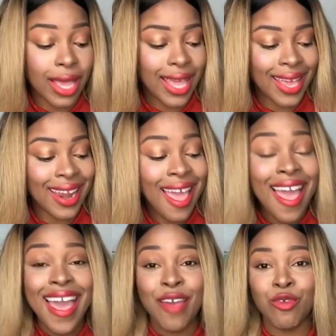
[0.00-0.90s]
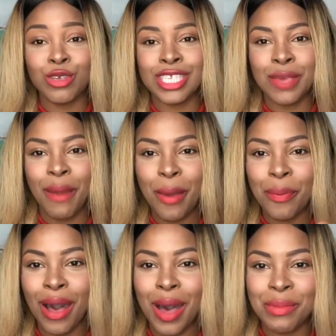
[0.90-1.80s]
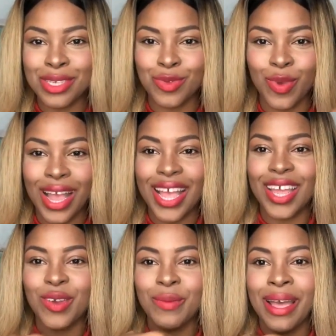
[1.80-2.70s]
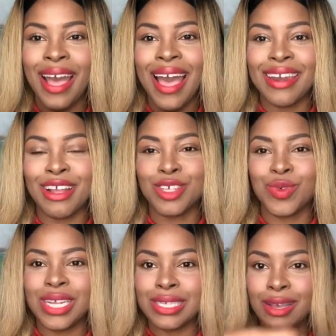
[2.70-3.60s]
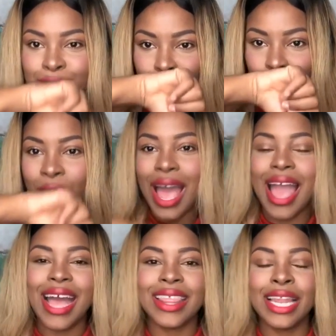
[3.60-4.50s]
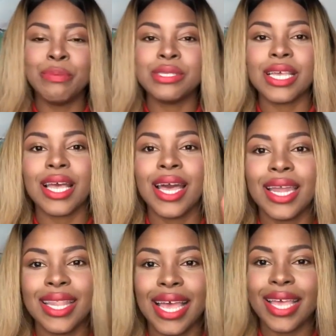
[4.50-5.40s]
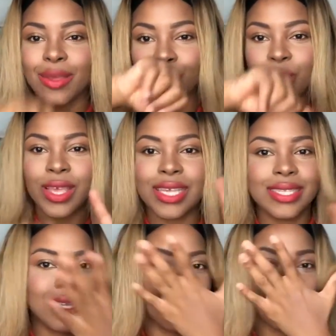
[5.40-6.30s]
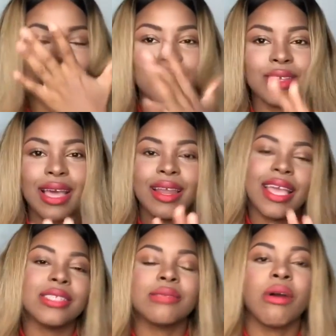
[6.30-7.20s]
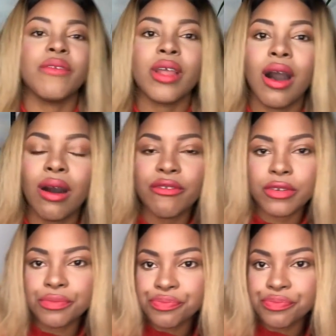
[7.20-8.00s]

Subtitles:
Again, if you see my palm is red or my hand here is red, it's because I had the lipstick and I like kissed it to kind of get some of it off